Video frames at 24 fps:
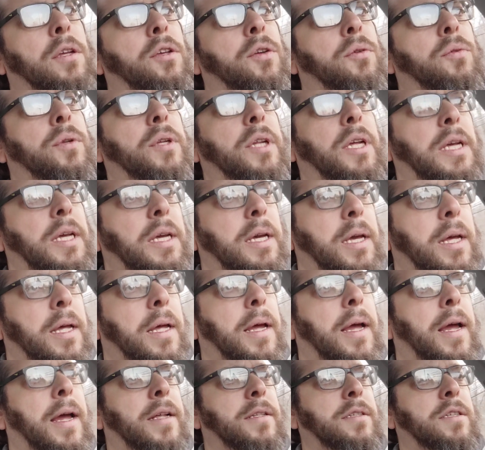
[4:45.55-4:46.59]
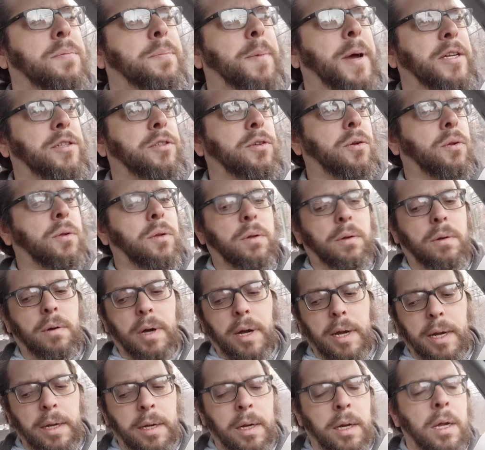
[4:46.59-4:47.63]
unique and special,
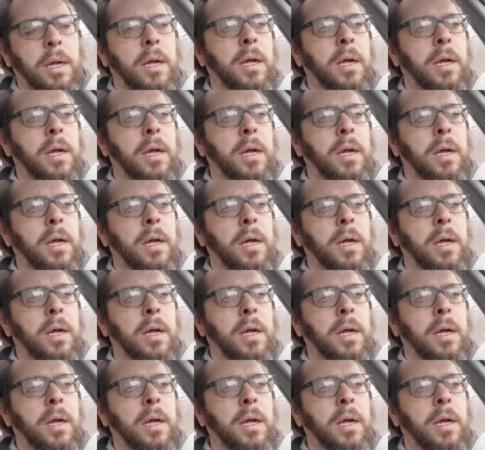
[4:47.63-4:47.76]
right?